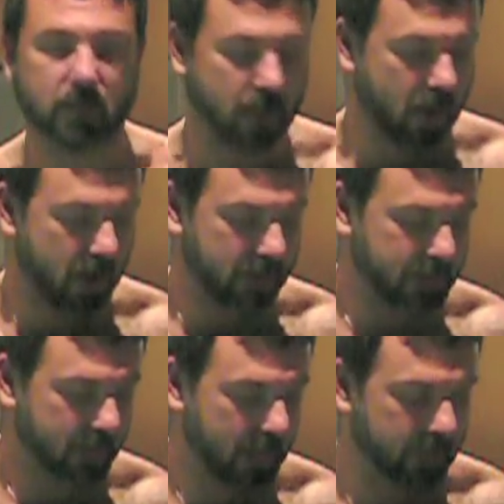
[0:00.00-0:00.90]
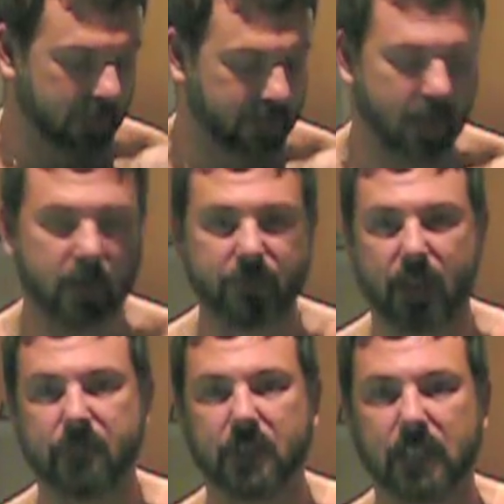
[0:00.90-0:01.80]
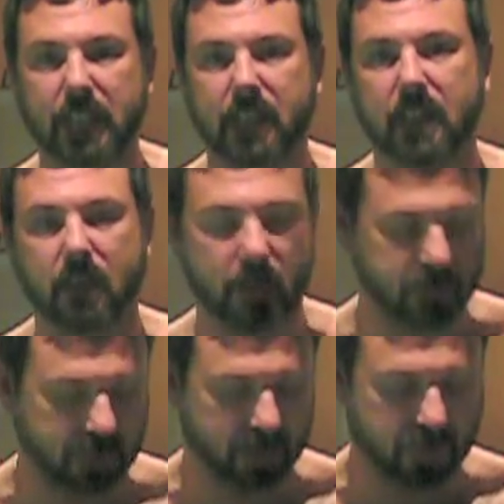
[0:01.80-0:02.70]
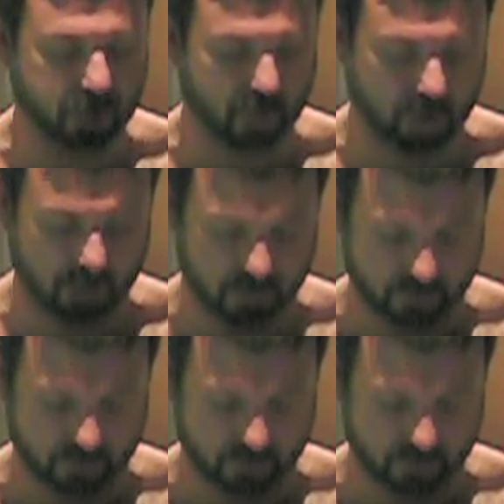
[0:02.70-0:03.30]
calls at the center of every leek, he calls it a jewel.